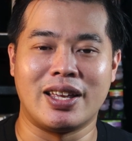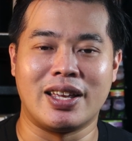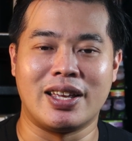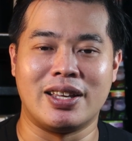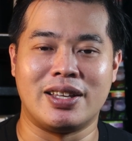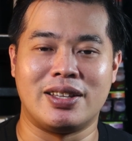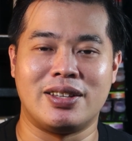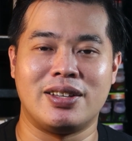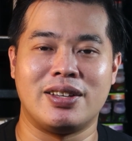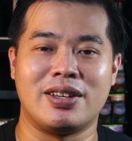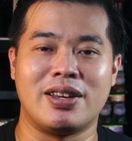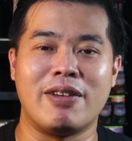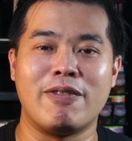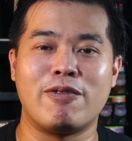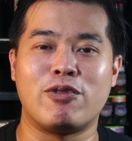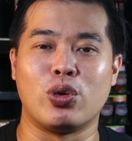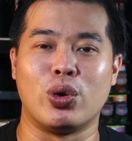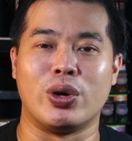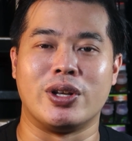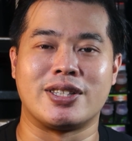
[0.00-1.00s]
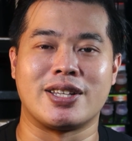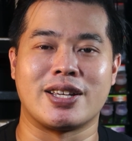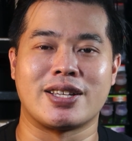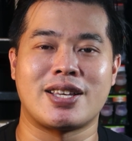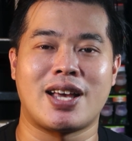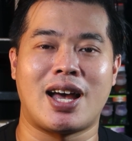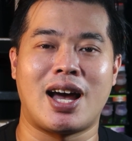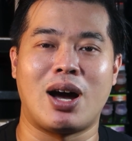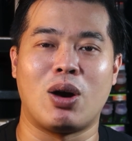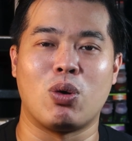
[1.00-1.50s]
it
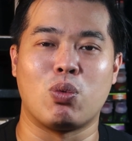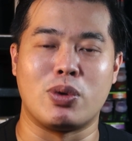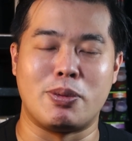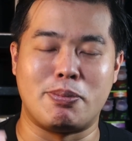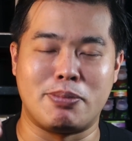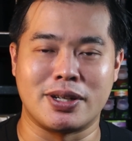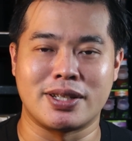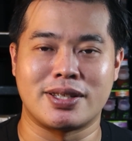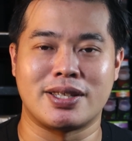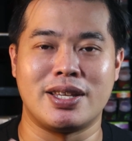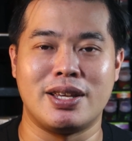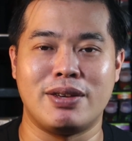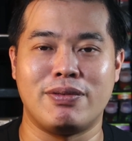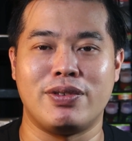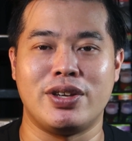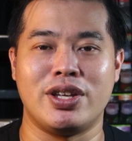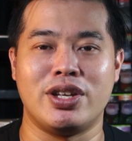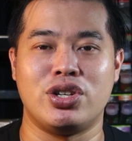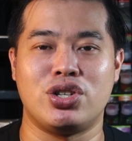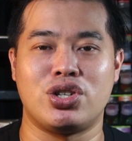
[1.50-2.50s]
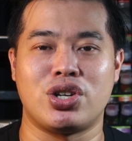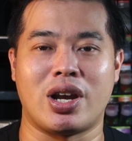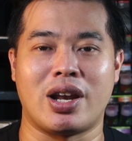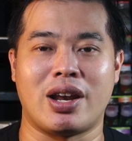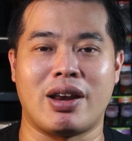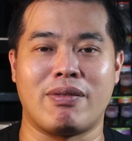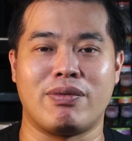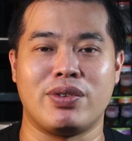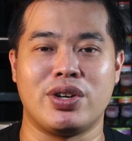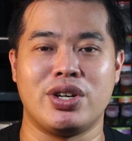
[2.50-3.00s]
influences how we perceive each and
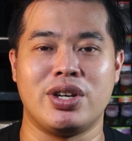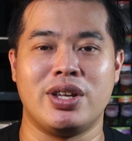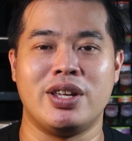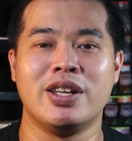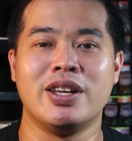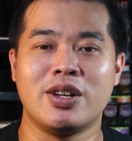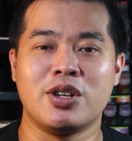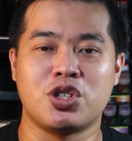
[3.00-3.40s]
every